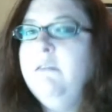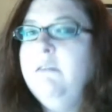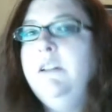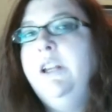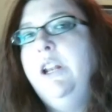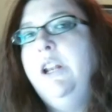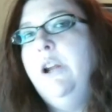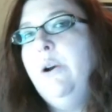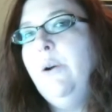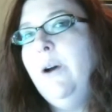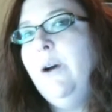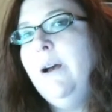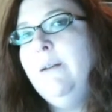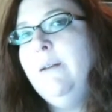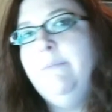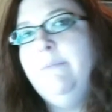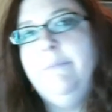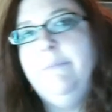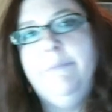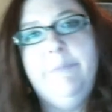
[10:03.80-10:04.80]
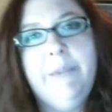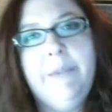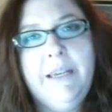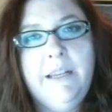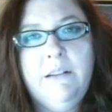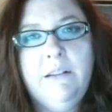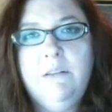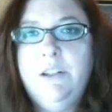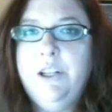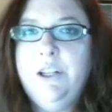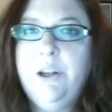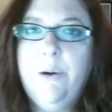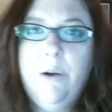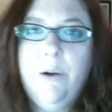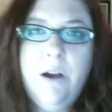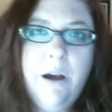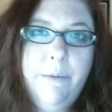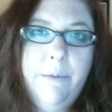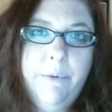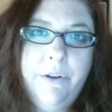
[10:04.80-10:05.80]
you know, I mean, you know, a
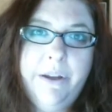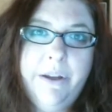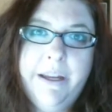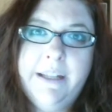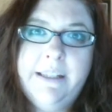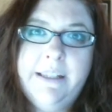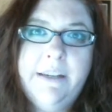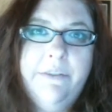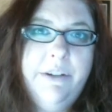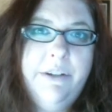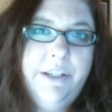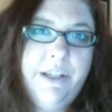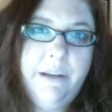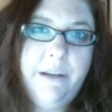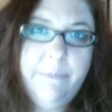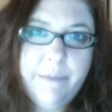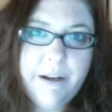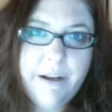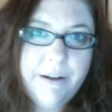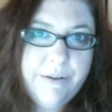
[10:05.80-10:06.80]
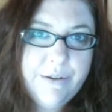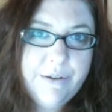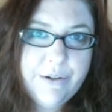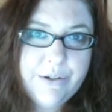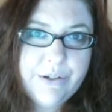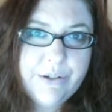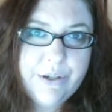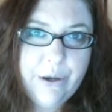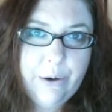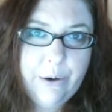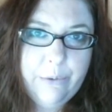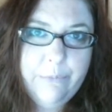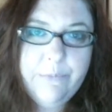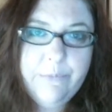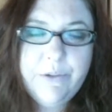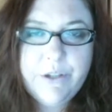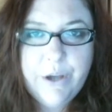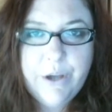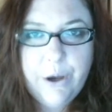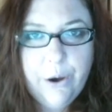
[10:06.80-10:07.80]
couple of hits every ten minutes or so.
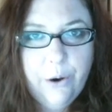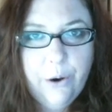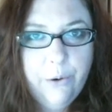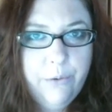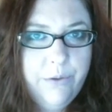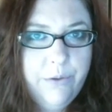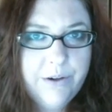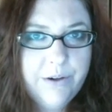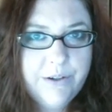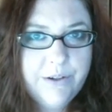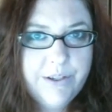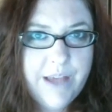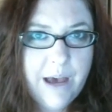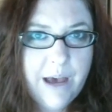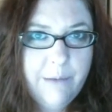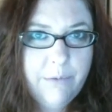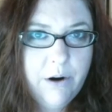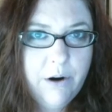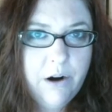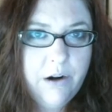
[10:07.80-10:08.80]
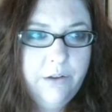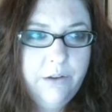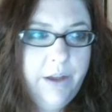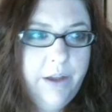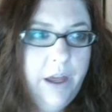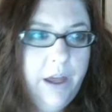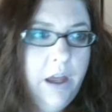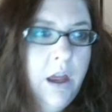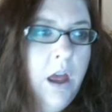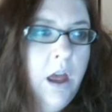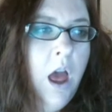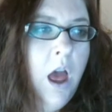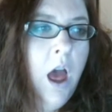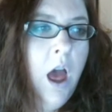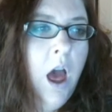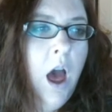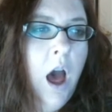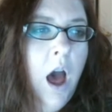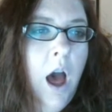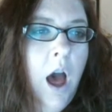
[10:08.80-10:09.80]
So there's that part of it.
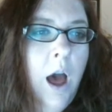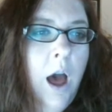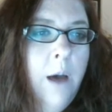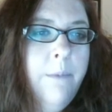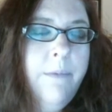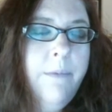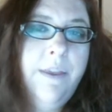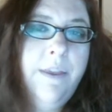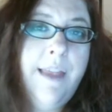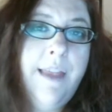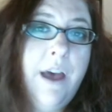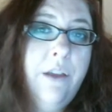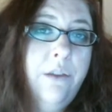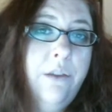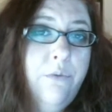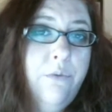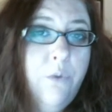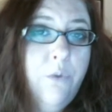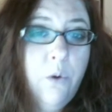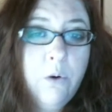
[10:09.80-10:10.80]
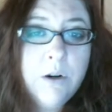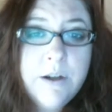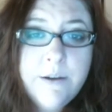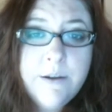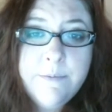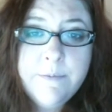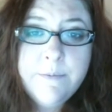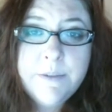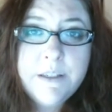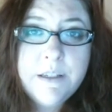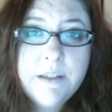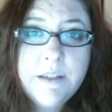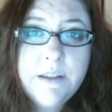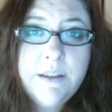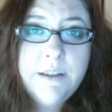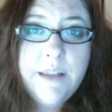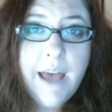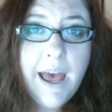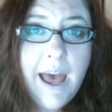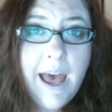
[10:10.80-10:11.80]
Um, now the forums
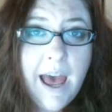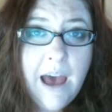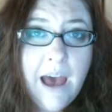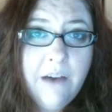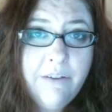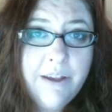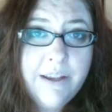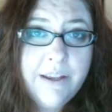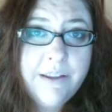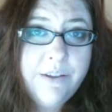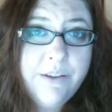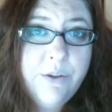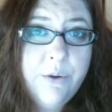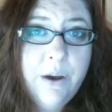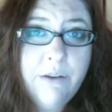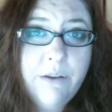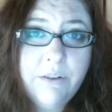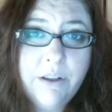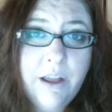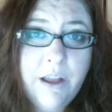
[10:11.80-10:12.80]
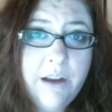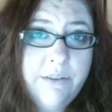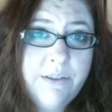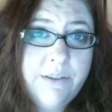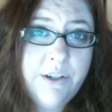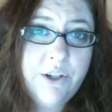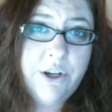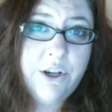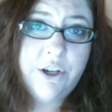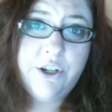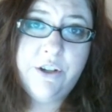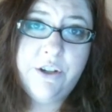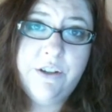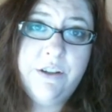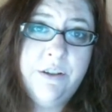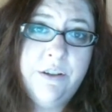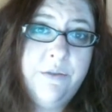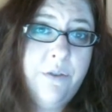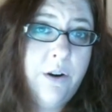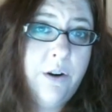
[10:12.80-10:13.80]
that have it do have a lot of suggestions
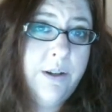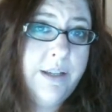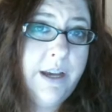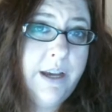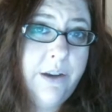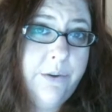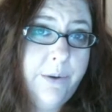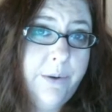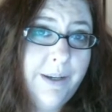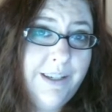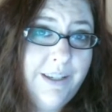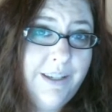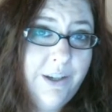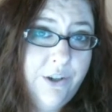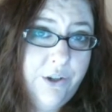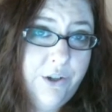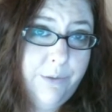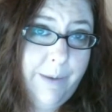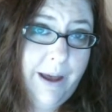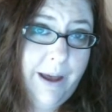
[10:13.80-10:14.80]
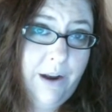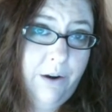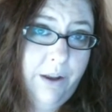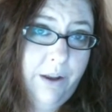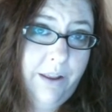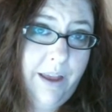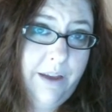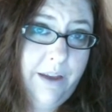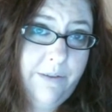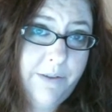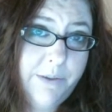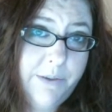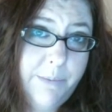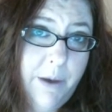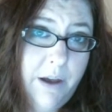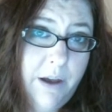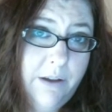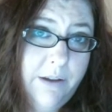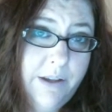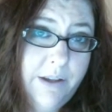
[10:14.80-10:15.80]
as far as how to extend your battery life as,
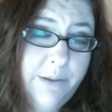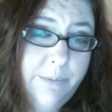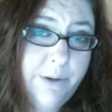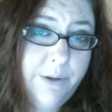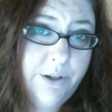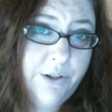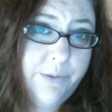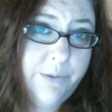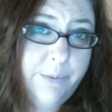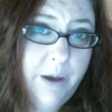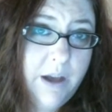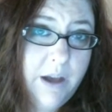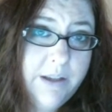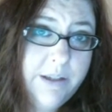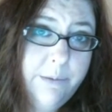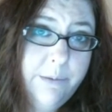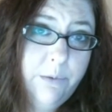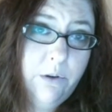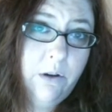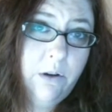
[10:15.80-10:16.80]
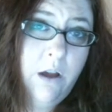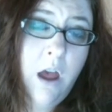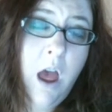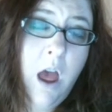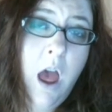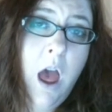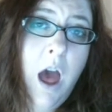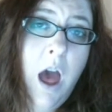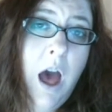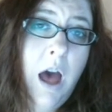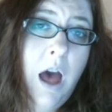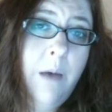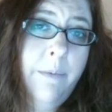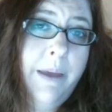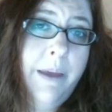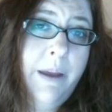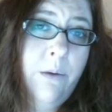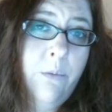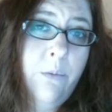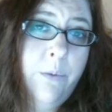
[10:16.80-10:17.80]
po as much as possible. Um,
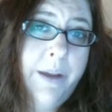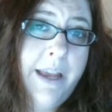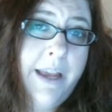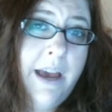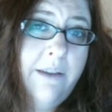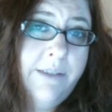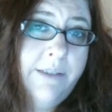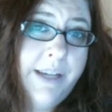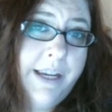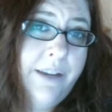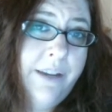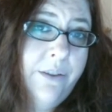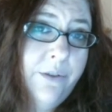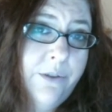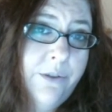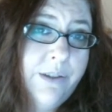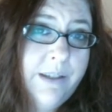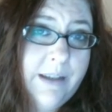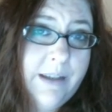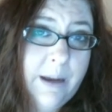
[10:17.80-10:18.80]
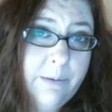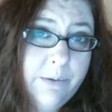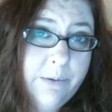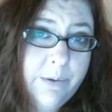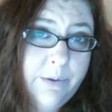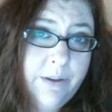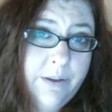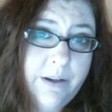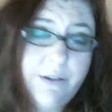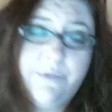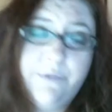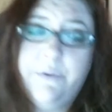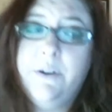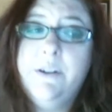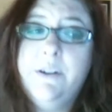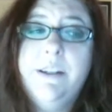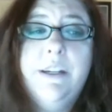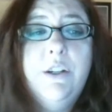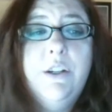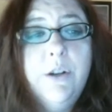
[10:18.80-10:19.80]
and we have taken those steps with it as far
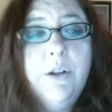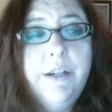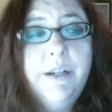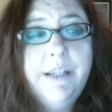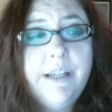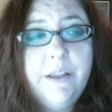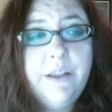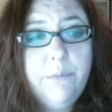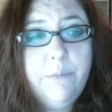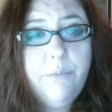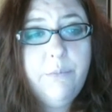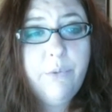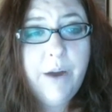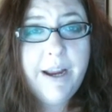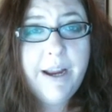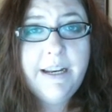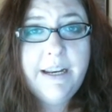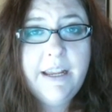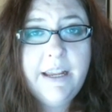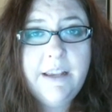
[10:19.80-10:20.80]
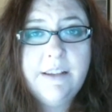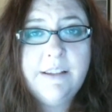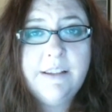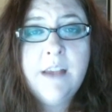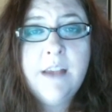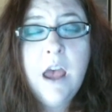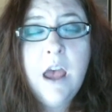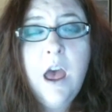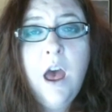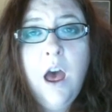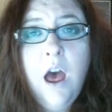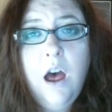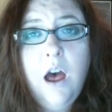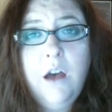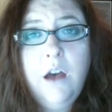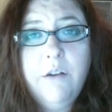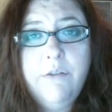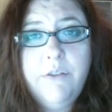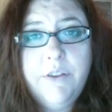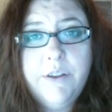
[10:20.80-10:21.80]
as like turning down the brightness
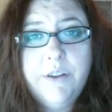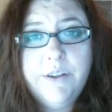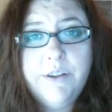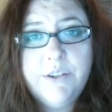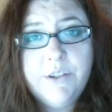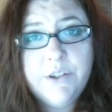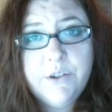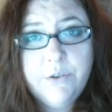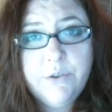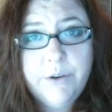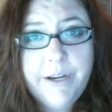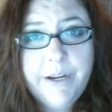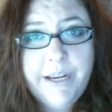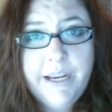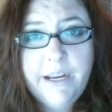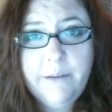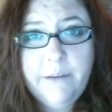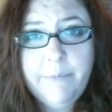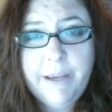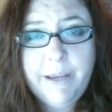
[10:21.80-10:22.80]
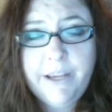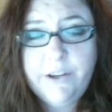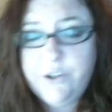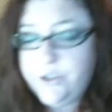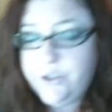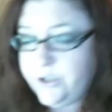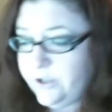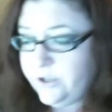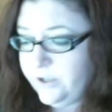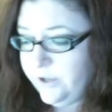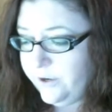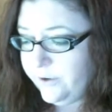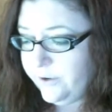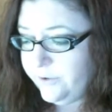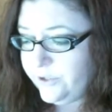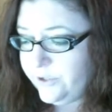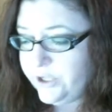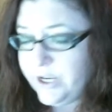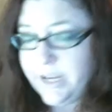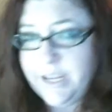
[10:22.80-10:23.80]
of the screen, making, sh you know,
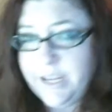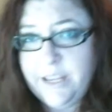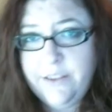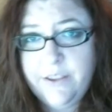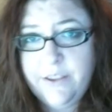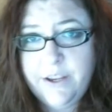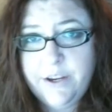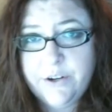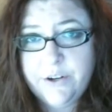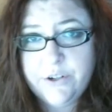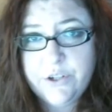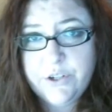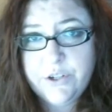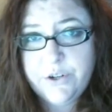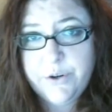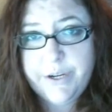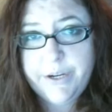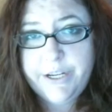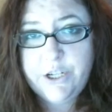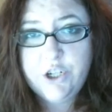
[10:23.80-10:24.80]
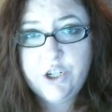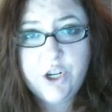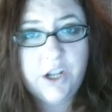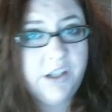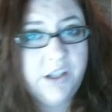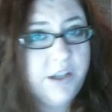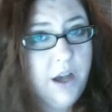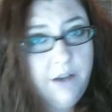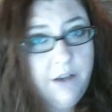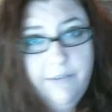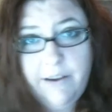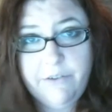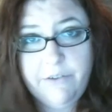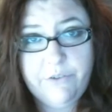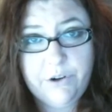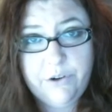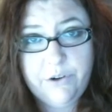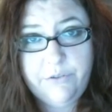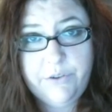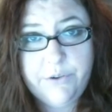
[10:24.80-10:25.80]
checking that your screen shuts off
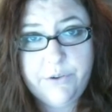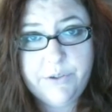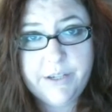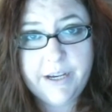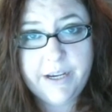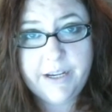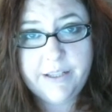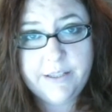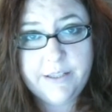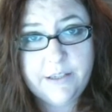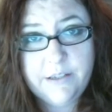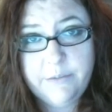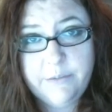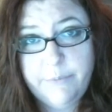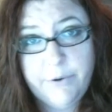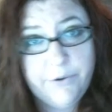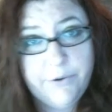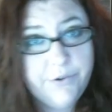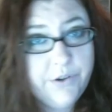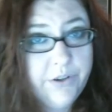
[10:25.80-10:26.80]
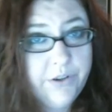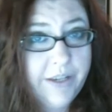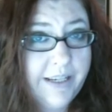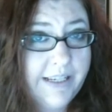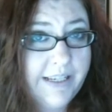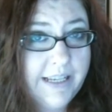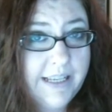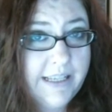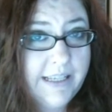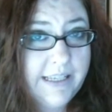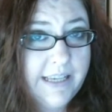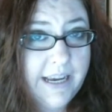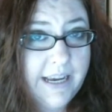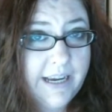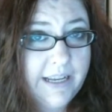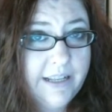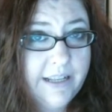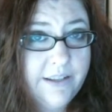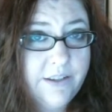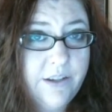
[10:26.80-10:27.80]
after a few seconds as opposed to like ten
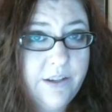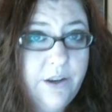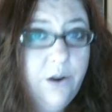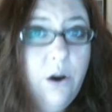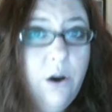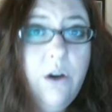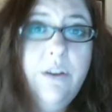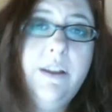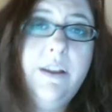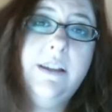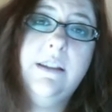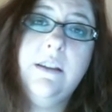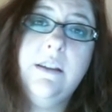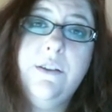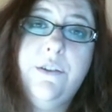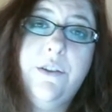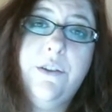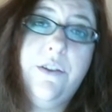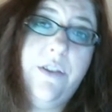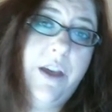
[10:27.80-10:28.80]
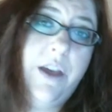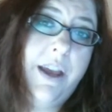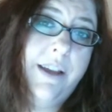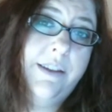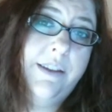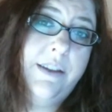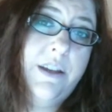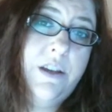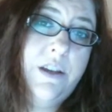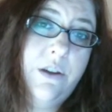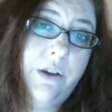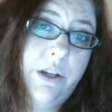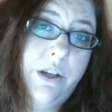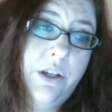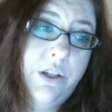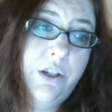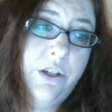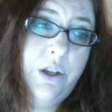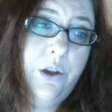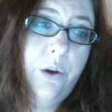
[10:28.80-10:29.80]
seconds, you know, all these little things that you can
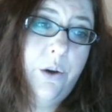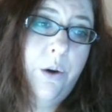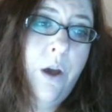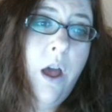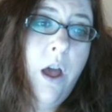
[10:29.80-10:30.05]
do.